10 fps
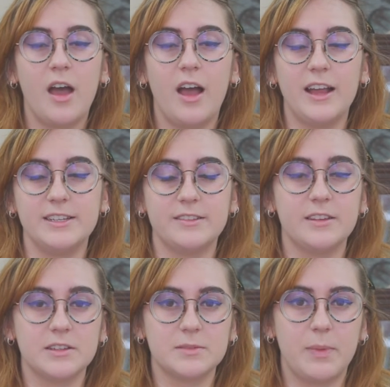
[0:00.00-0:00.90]
I did
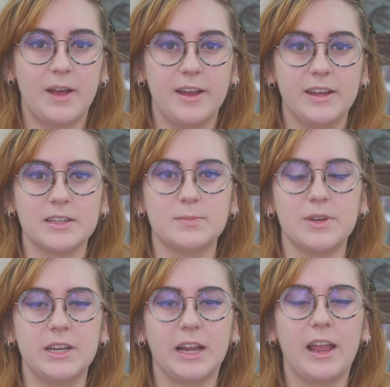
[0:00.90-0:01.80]
this by
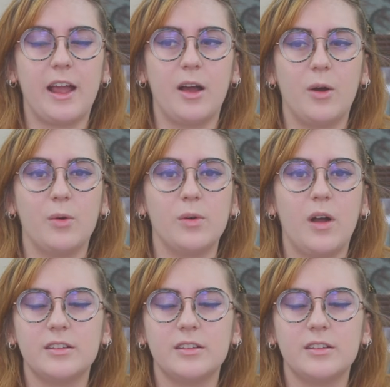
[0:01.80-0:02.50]
explaining how